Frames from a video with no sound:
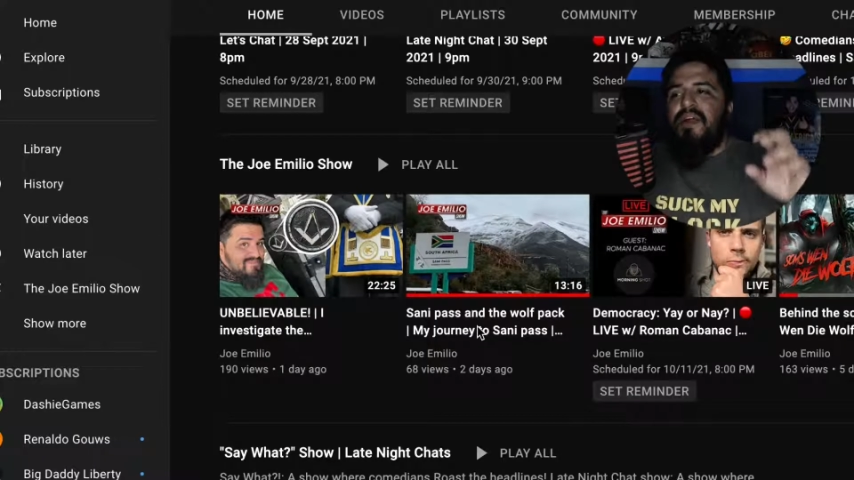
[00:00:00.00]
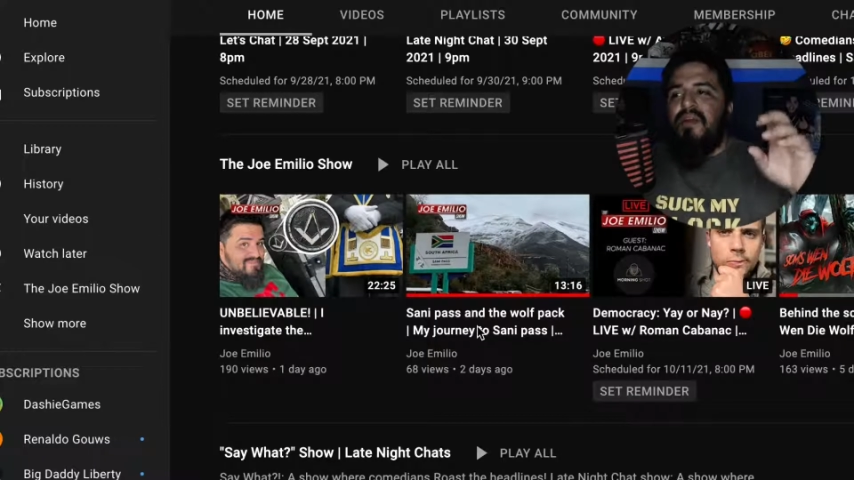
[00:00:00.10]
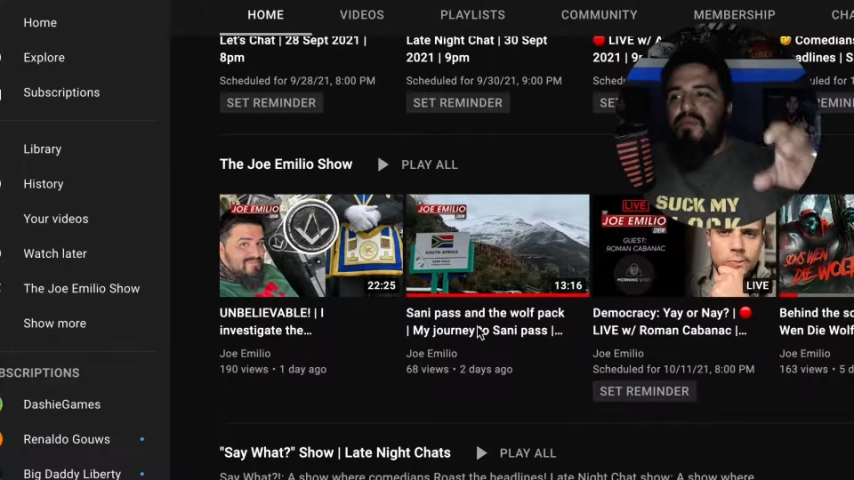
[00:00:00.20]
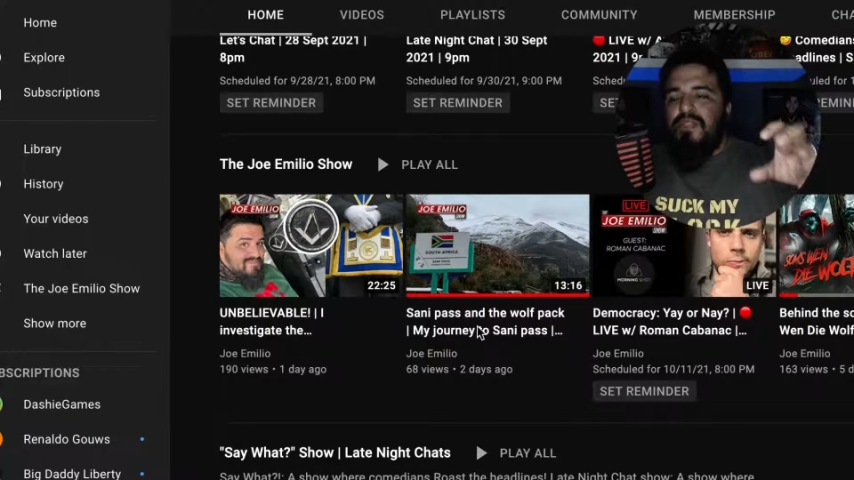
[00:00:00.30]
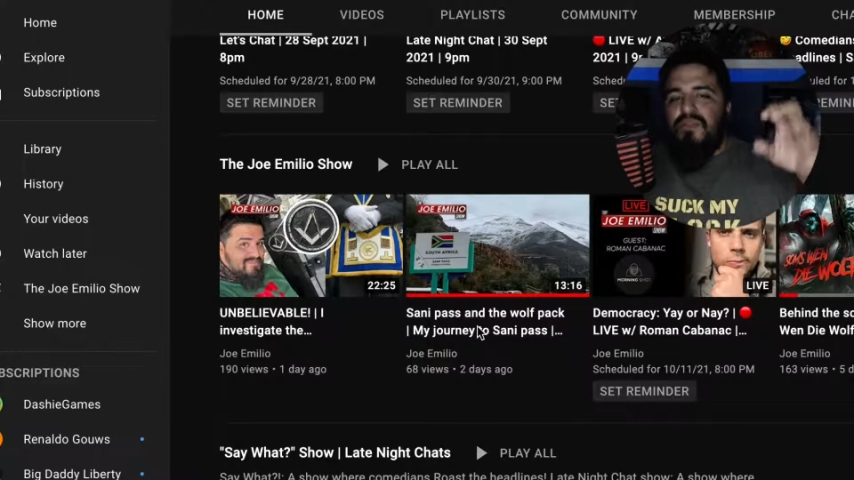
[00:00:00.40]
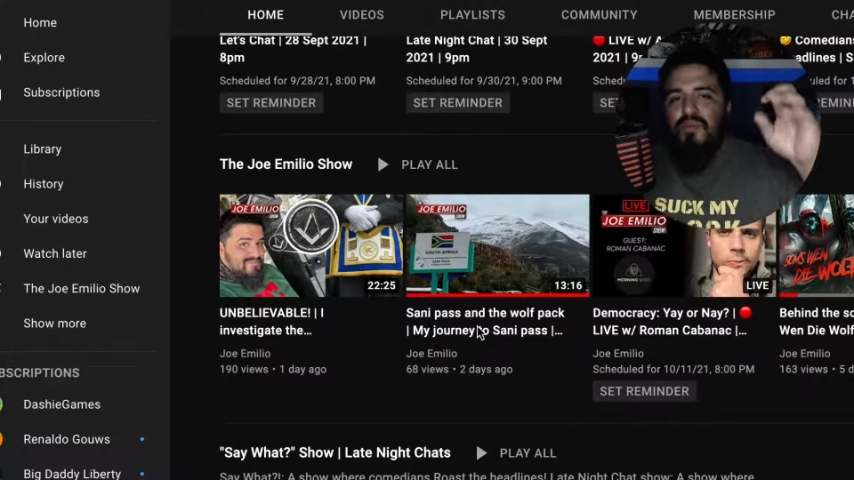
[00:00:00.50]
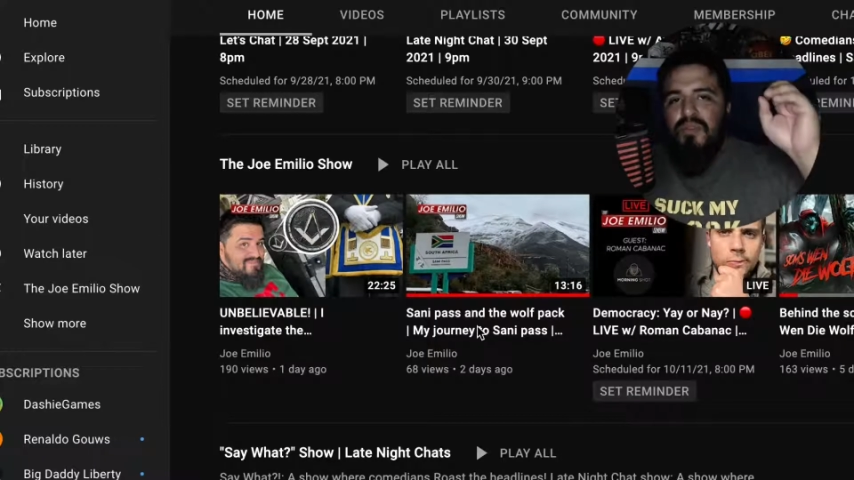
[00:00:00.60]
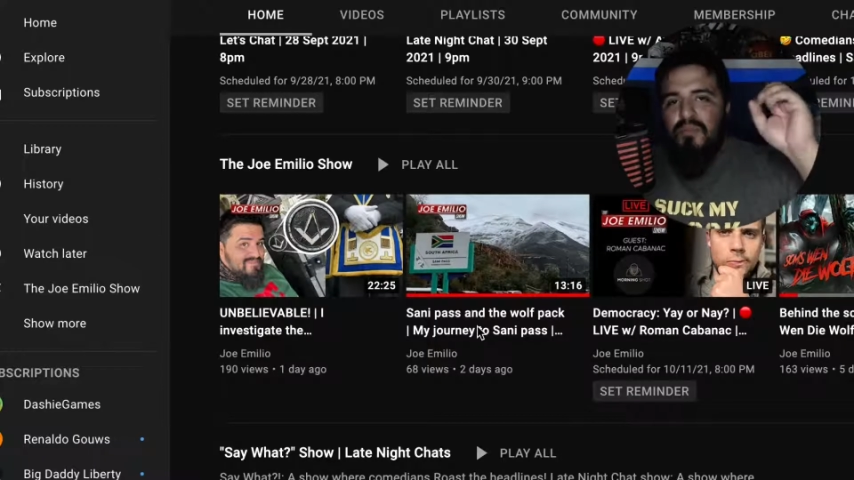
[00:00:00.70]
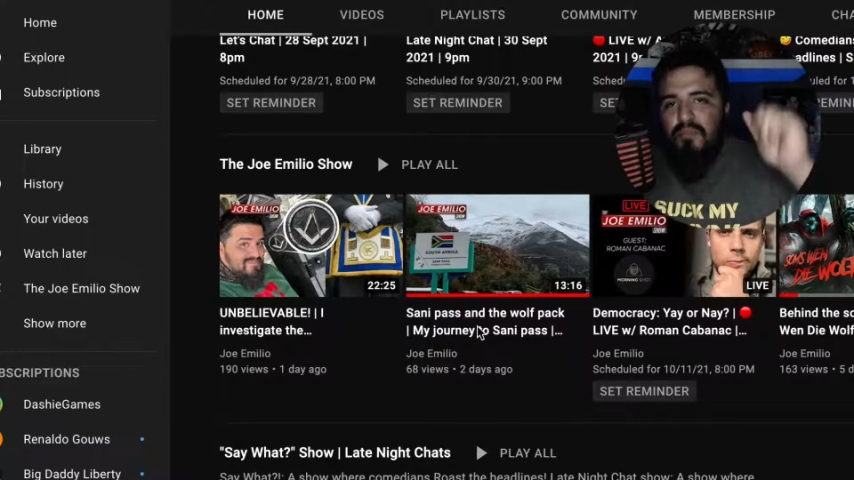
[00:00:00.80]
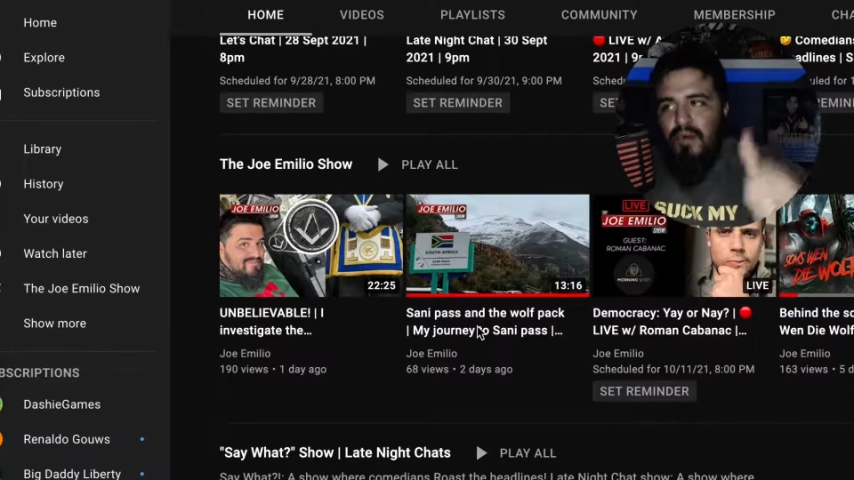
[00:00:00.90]
I went with
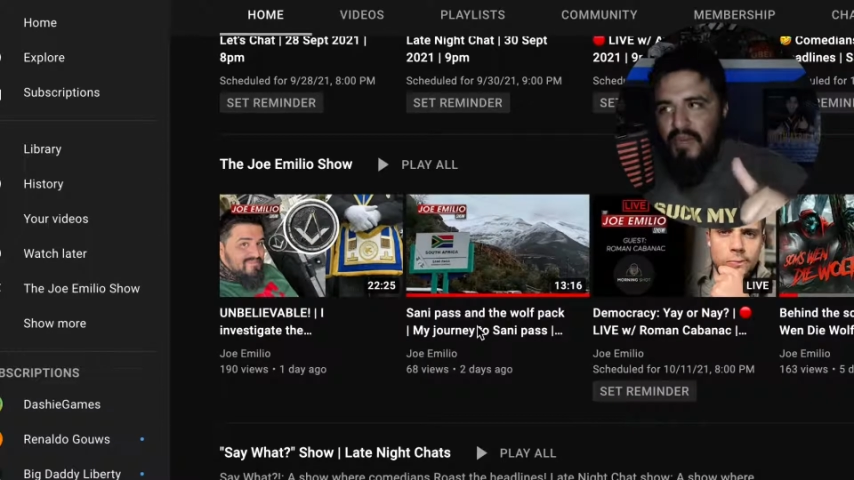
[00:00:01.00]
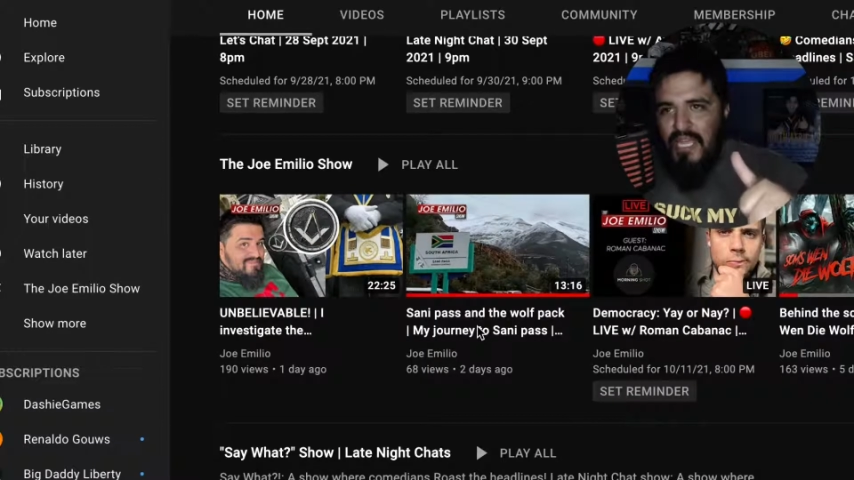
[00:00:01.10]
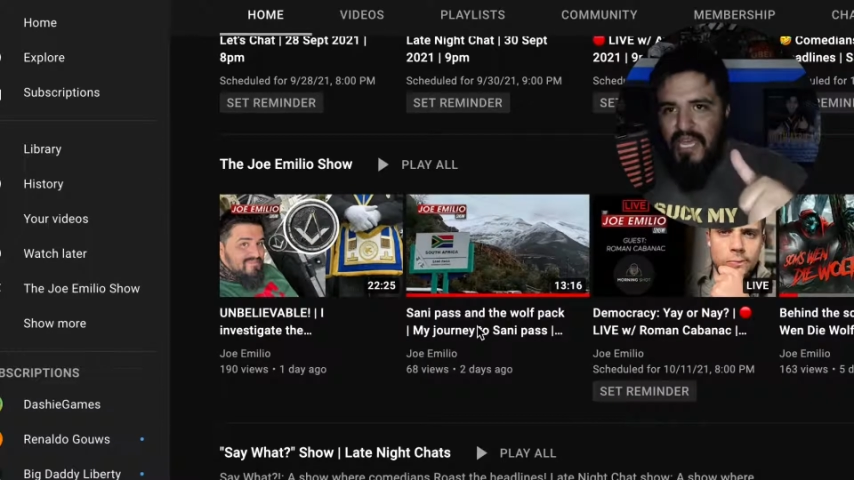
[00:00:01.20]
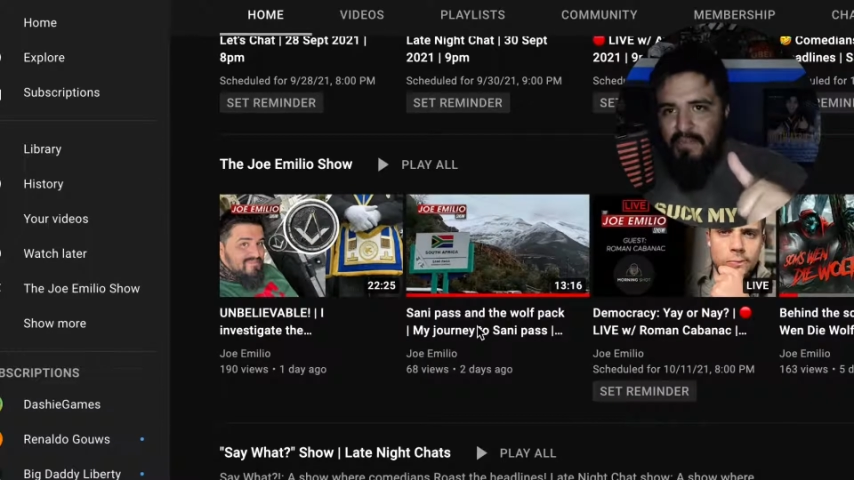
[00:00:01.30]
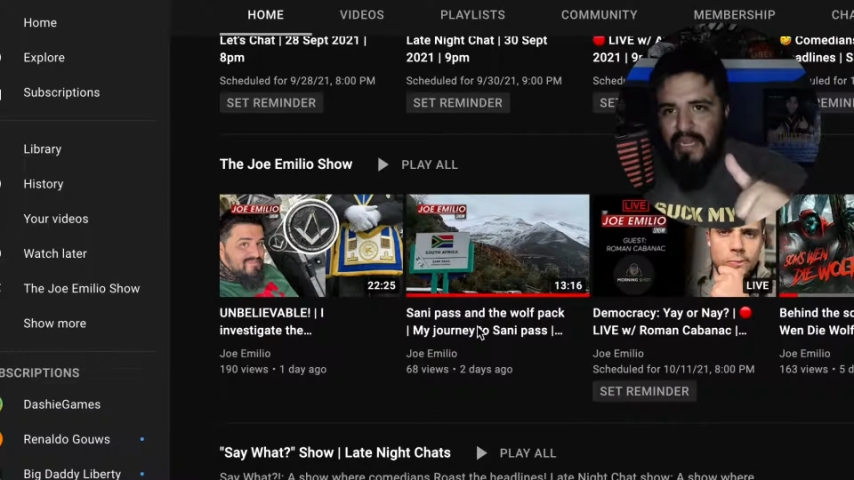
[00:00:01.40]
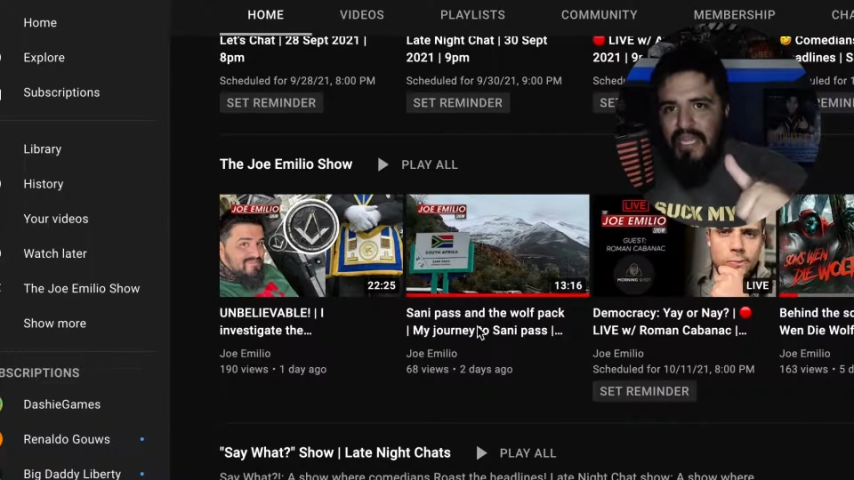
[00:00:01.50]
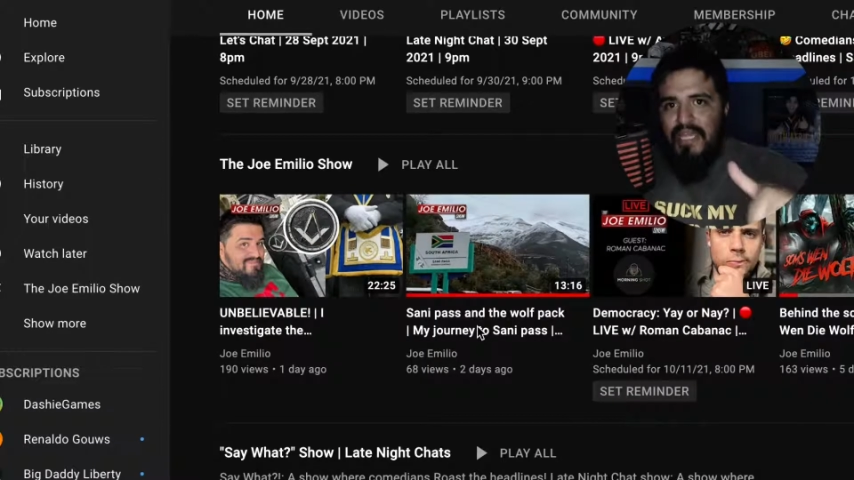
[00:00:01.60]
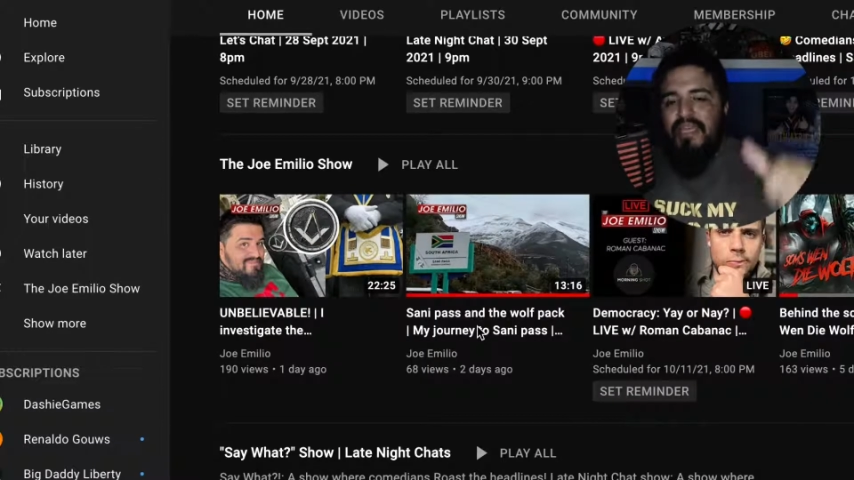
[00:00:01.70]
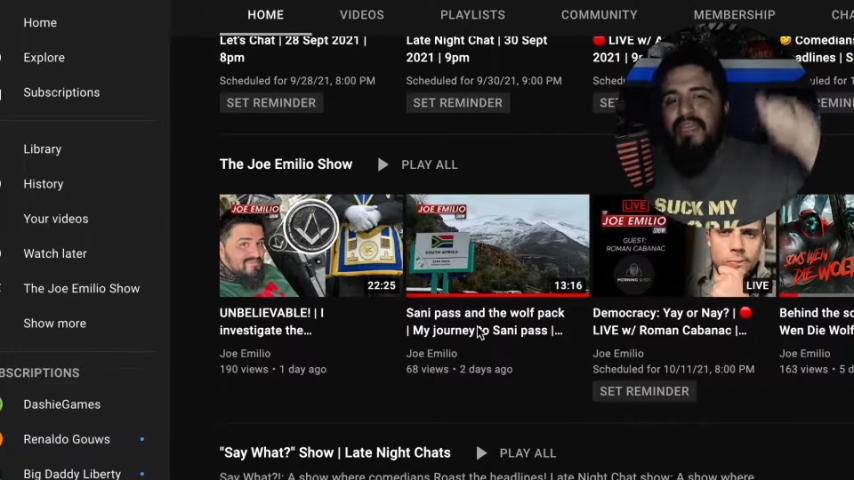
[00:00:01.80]
Ramon Kabanak,